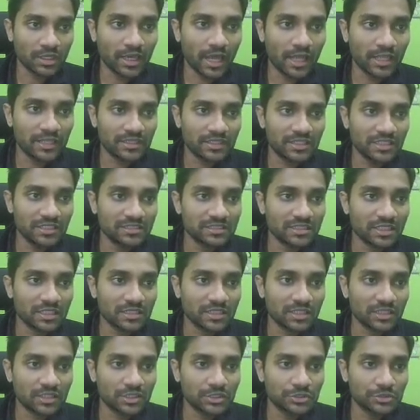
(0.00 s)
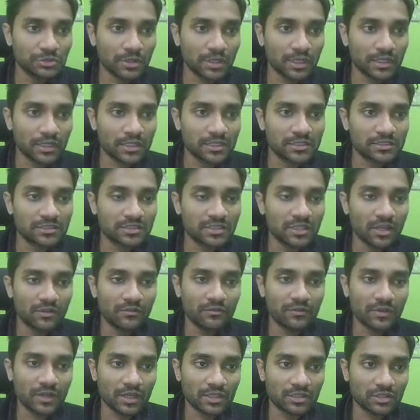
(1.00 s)
and these are the U R Ls
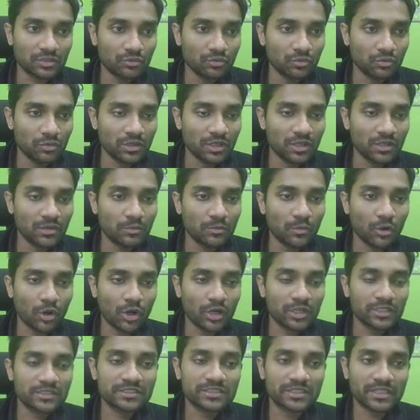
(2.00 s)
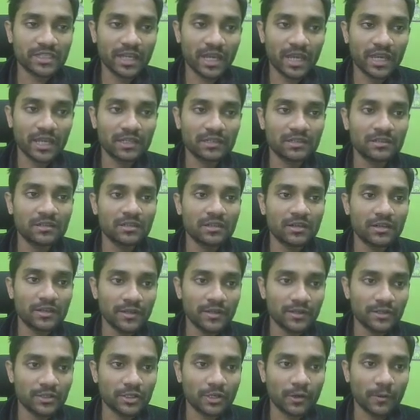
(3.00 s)
where the Google bots can
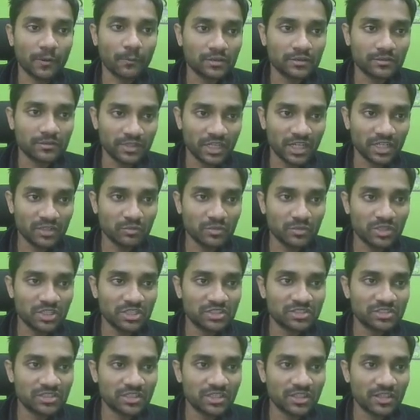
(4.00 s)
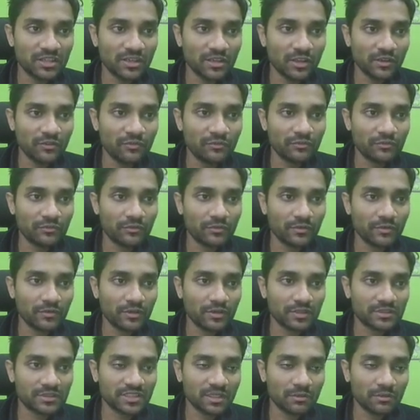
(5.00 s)
enter. That means if
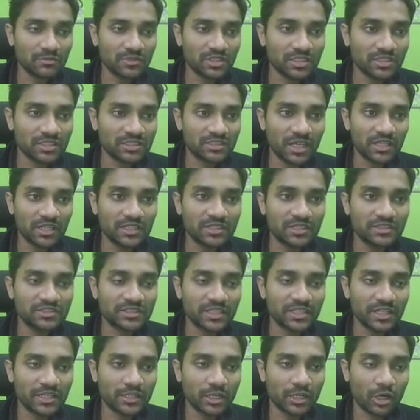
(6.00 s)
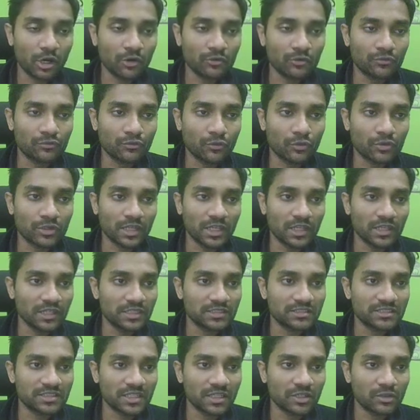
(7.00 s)
something is there inside out folder,
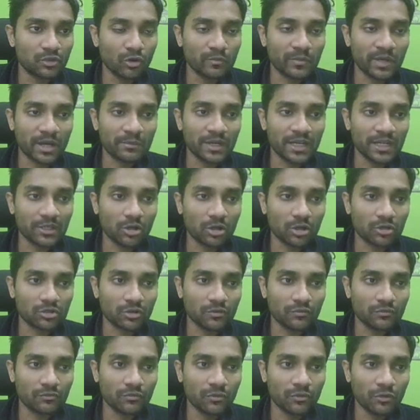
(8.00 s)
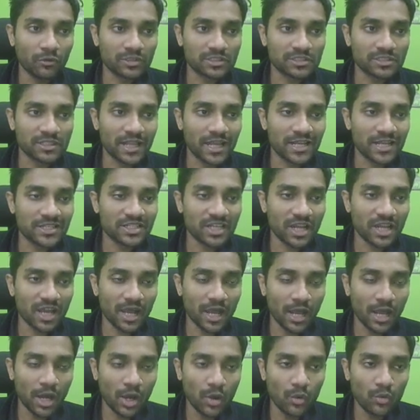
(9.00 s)
let's say gomahamaya dot com forward slash
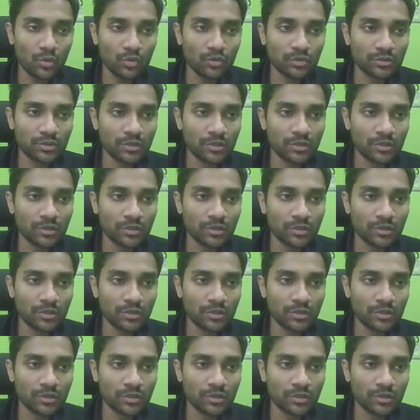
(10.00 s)
out